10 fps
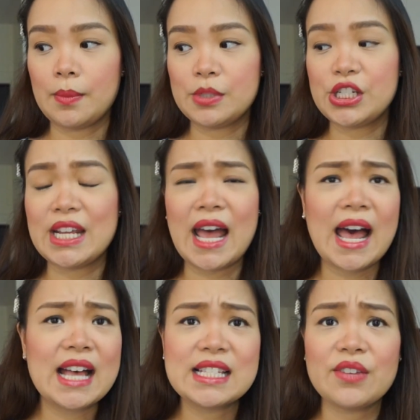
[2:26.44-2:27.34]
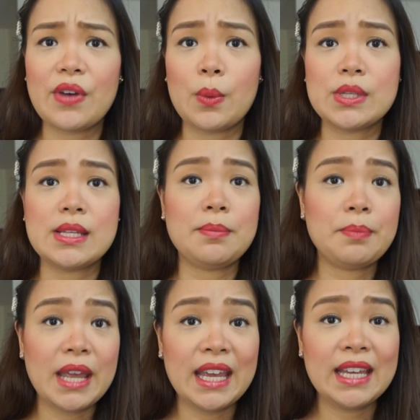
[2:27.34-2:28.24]
She asked if I was in
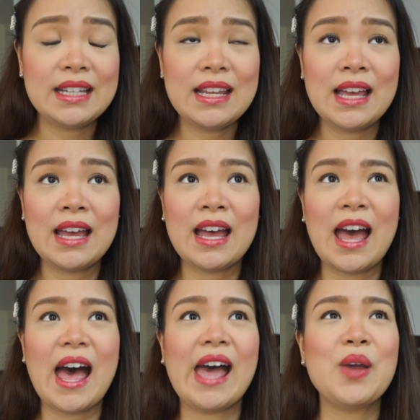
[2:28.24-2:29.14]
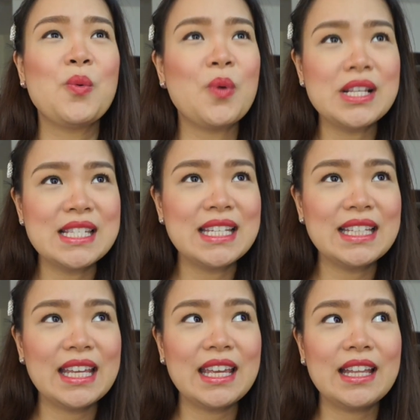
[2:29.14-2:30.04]
pain. I
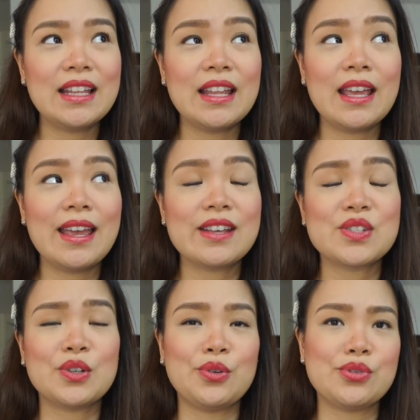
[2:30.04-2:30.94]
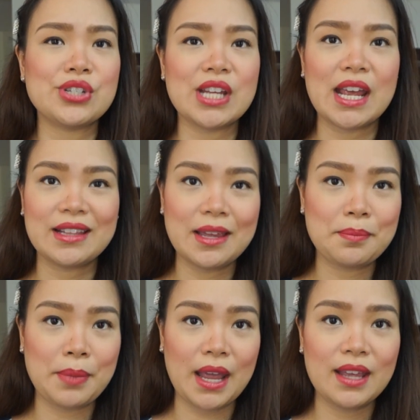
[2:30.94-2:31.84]
wasn't in
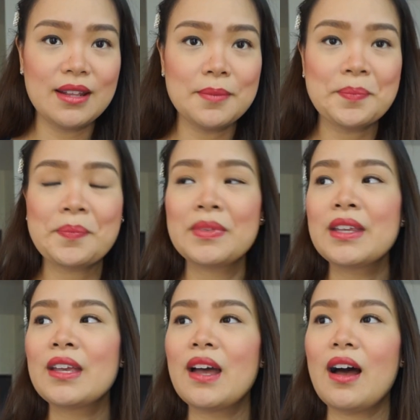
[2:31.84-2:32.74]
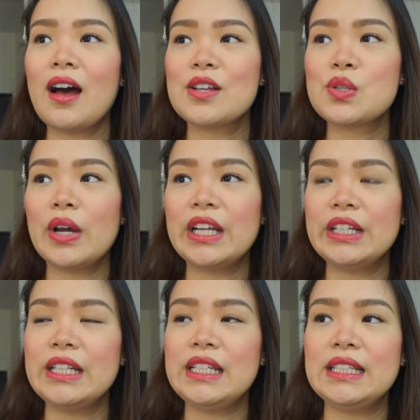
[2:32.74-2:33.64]
excruciating pain, so I
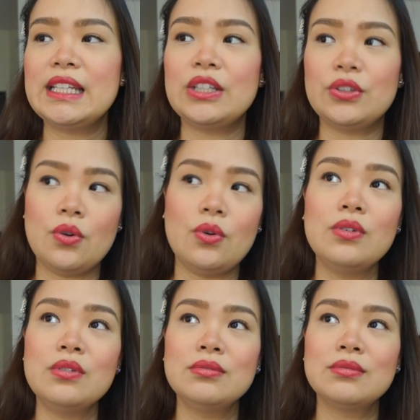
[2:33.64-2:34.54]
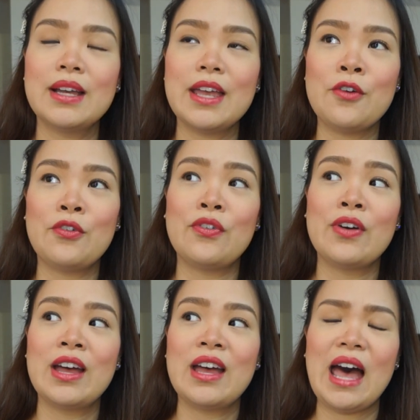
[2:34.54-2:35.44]
really didn't know if
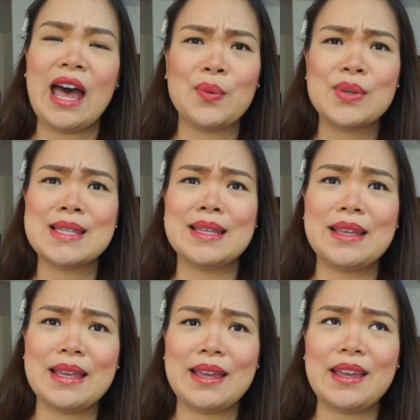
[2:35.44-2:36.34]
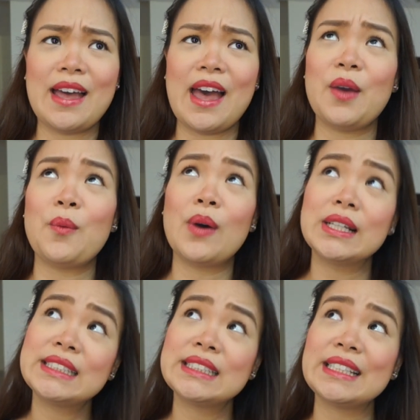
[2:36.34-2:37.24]
I
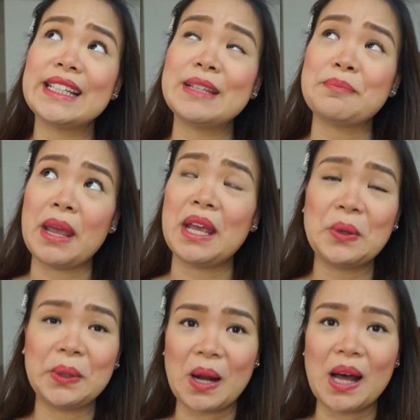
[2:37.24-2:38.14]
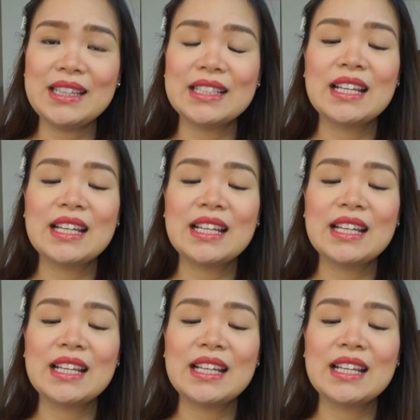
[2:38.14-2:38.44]
was in pain or not.